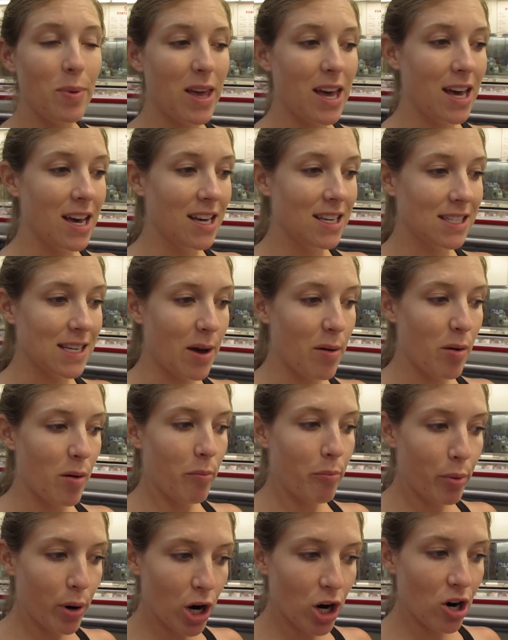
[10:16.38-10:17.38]
because I'm
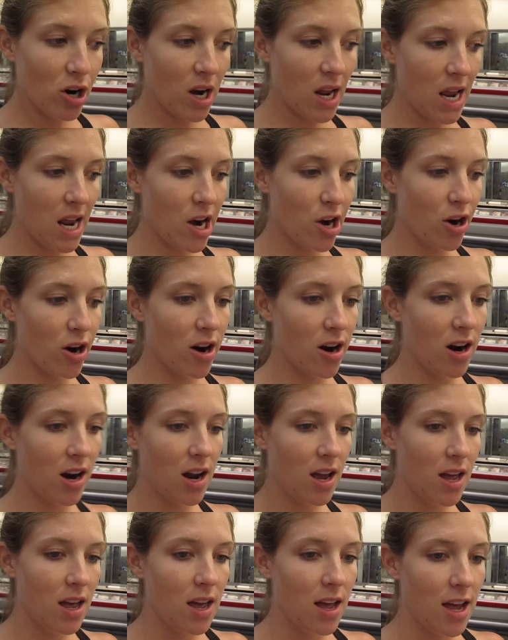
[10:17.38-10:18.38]
a bird eater
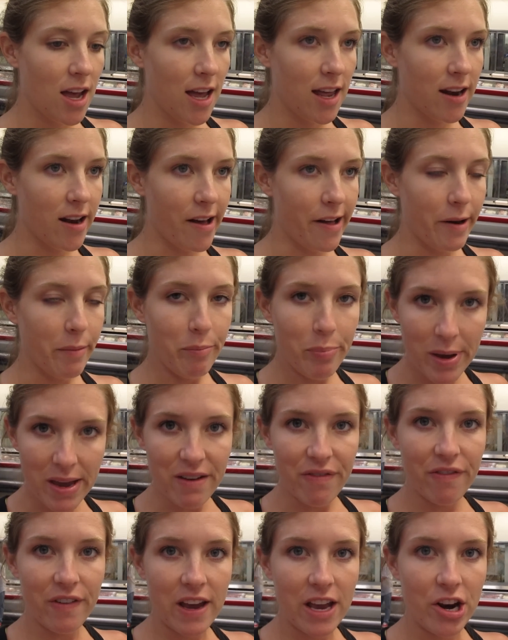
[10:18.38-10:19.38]
and not a
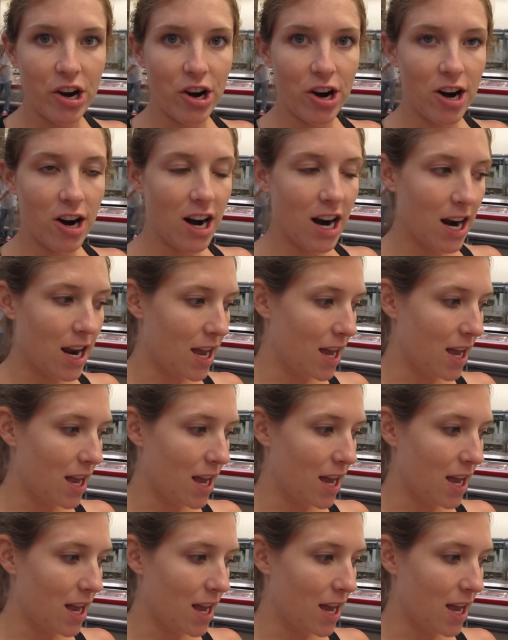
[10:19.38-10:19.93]
beef eater,